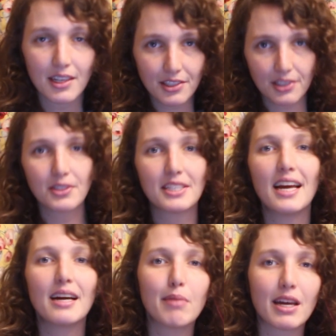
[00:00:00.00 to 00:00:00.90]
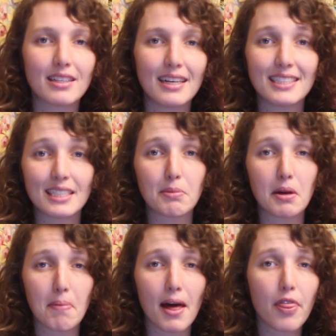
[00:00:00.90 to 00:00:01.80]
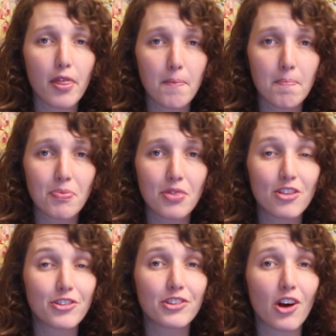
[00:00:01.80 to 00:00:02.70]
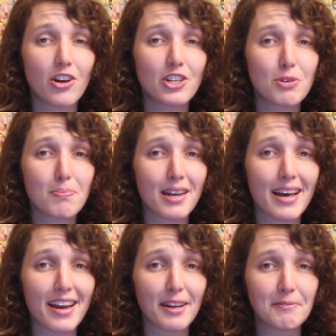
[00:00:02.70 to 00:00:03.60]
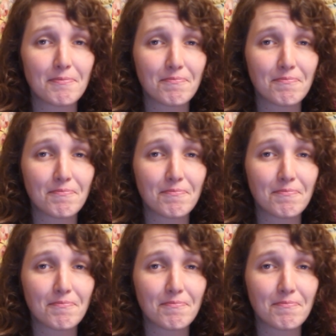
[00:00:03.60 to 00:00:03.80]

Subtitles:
So today I'm analysing Macbeth, the Scottish play.